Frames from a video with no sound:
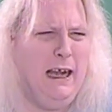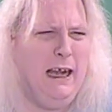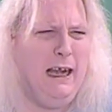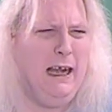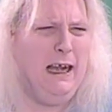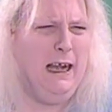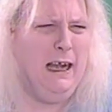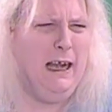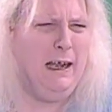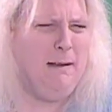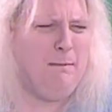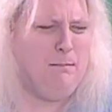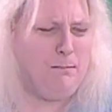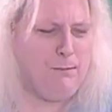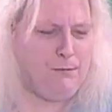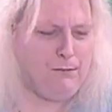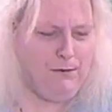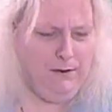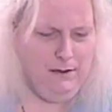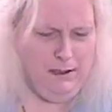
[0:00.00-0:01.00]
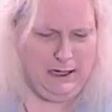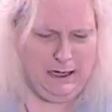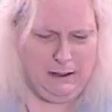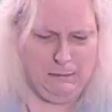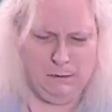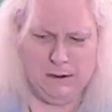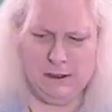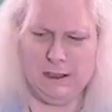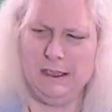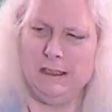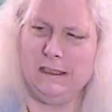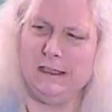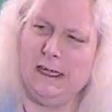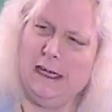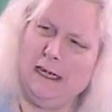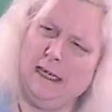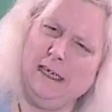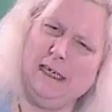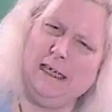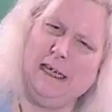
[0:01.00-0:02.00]
I wasn't
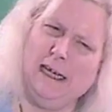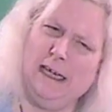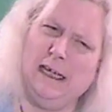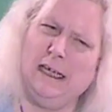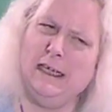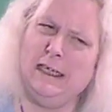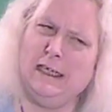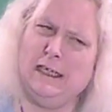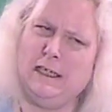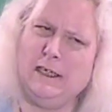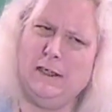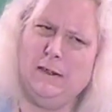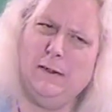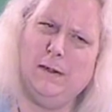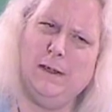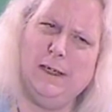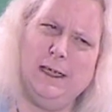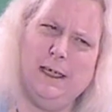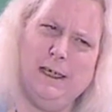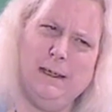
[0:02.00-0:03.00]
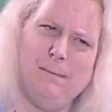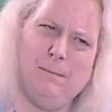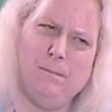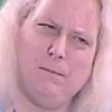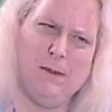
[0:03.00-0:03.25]
dedicated to it.